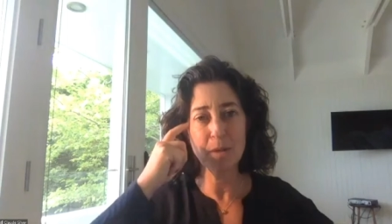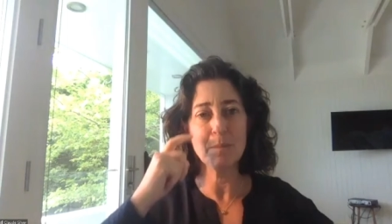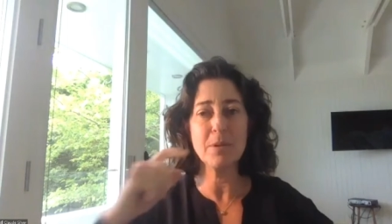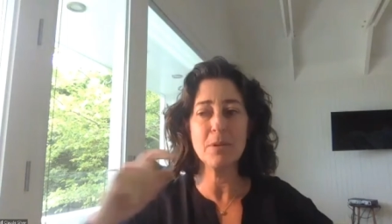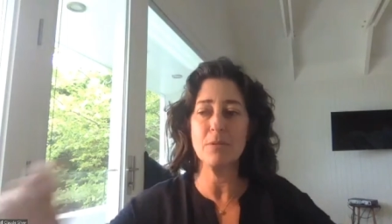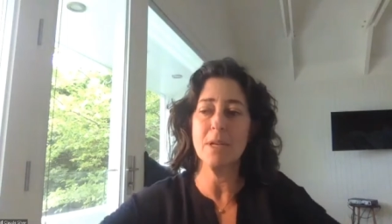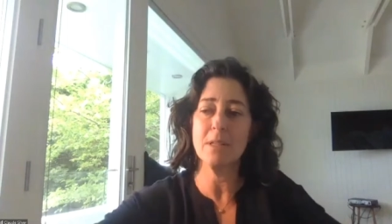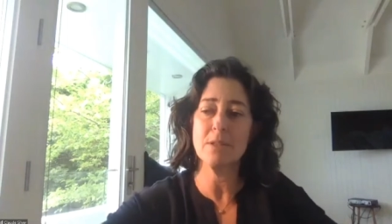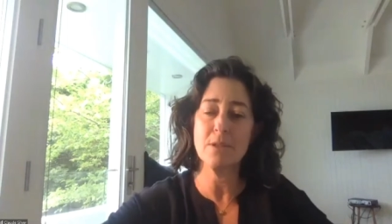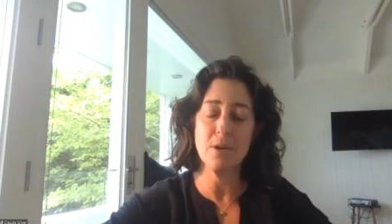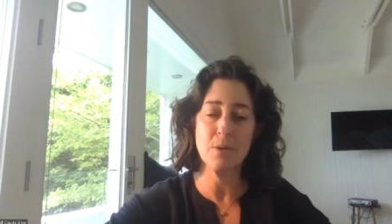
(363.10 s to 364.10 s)
compute. And
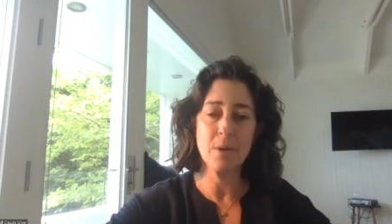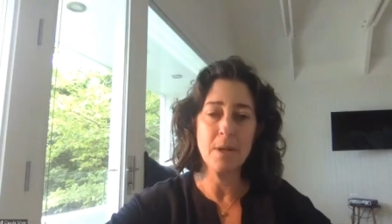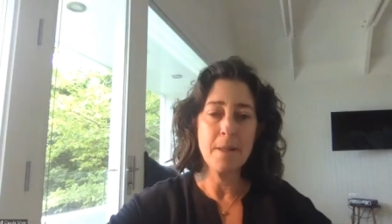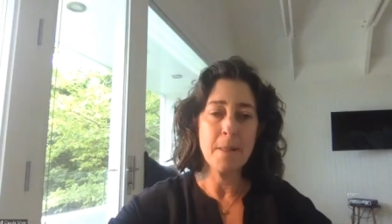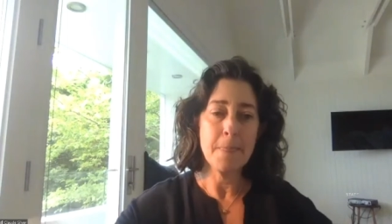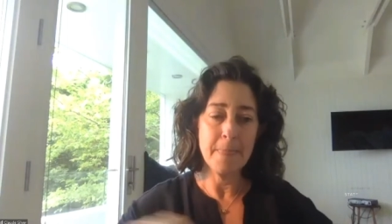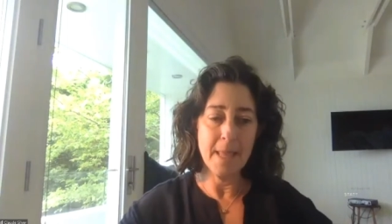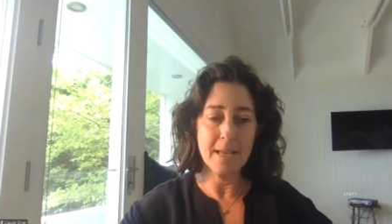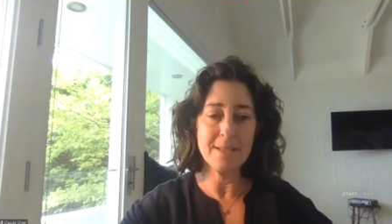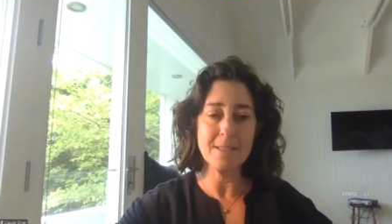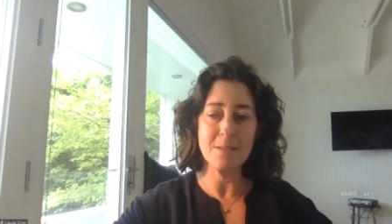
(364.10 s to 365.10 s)
so
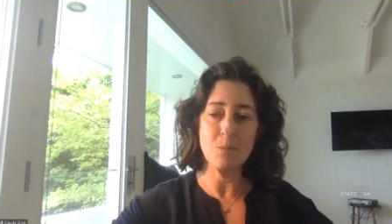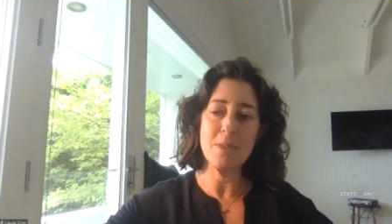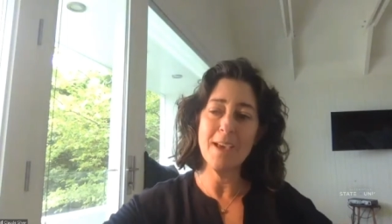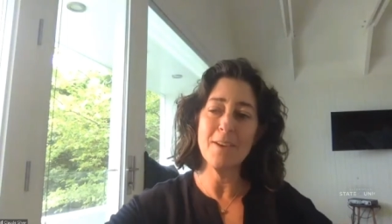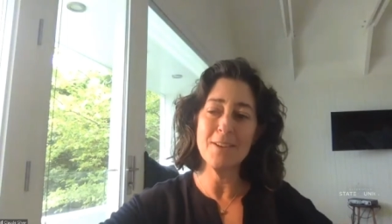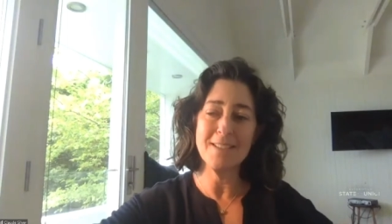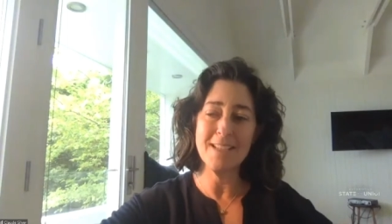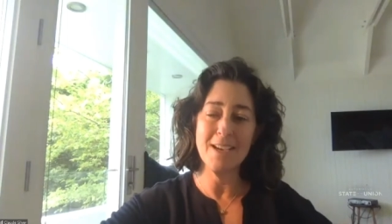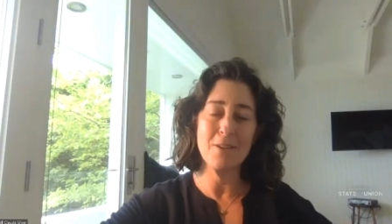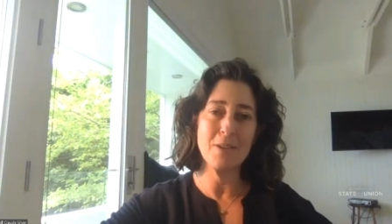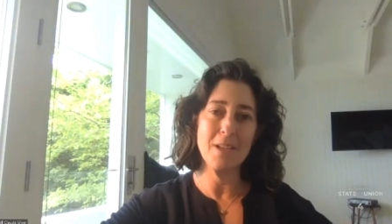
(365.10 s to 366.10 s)
that is without a
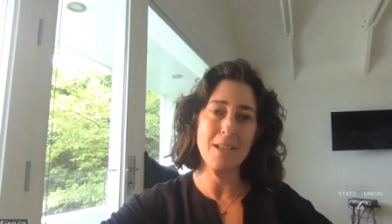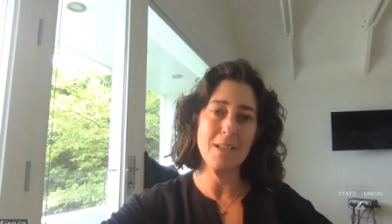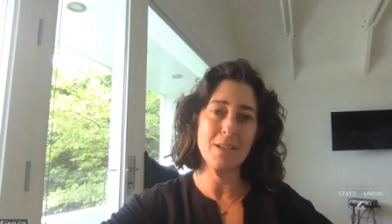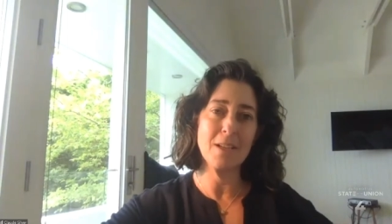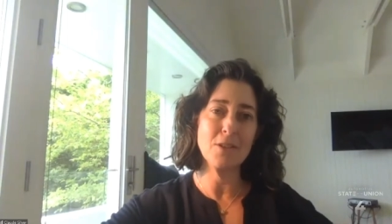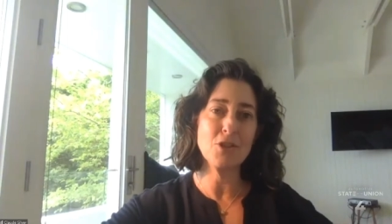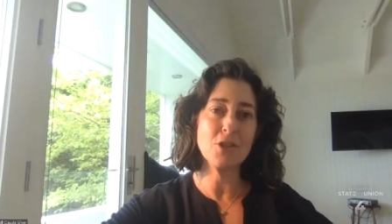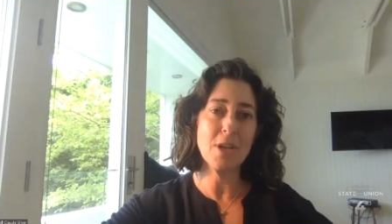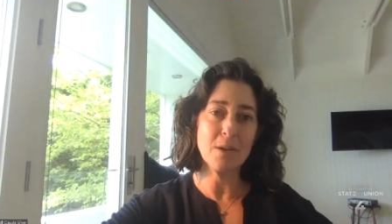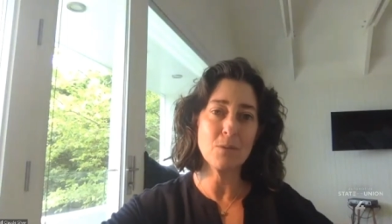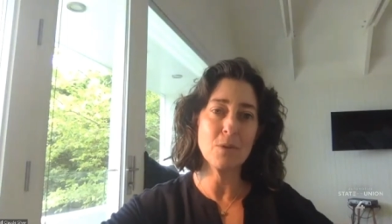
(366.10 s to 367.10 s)
doubt a, a
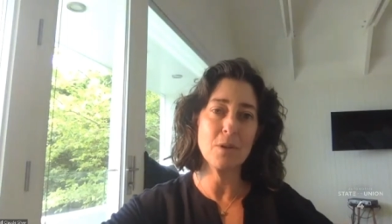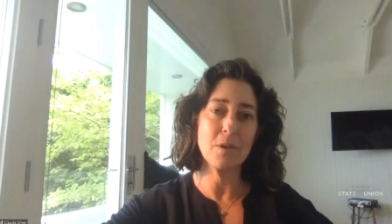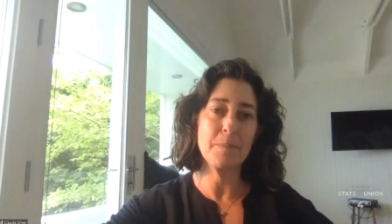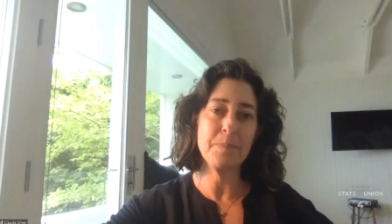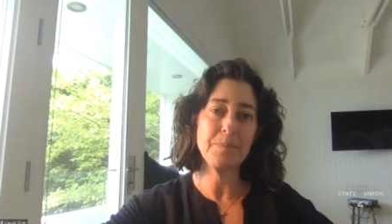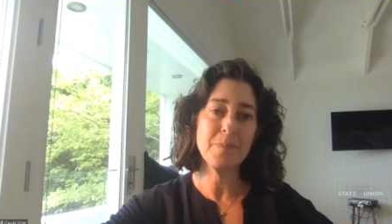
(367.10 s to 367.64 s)
general